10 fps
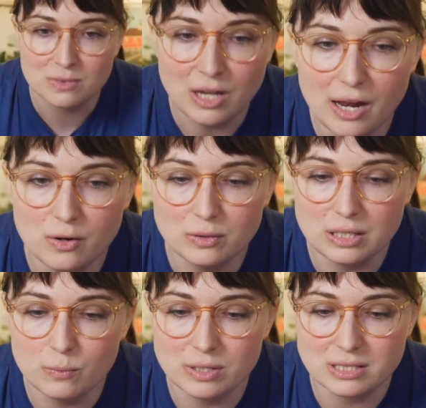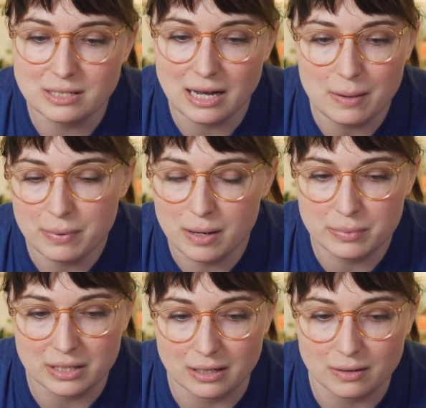Not only was it not
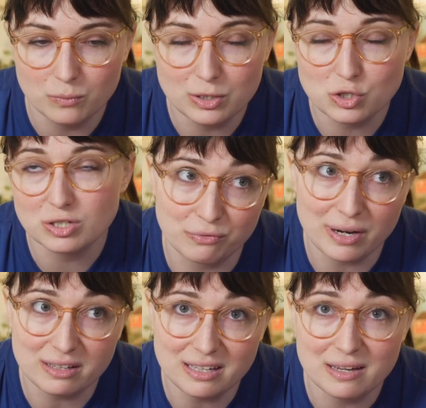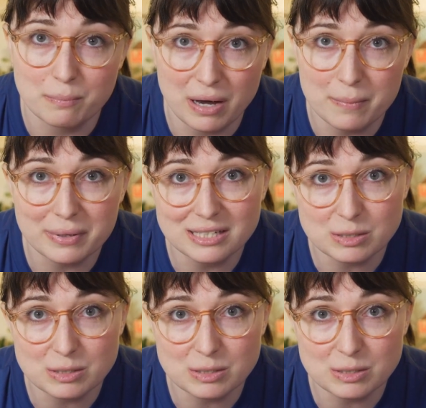pumpkin-y, which frankly, pumpkin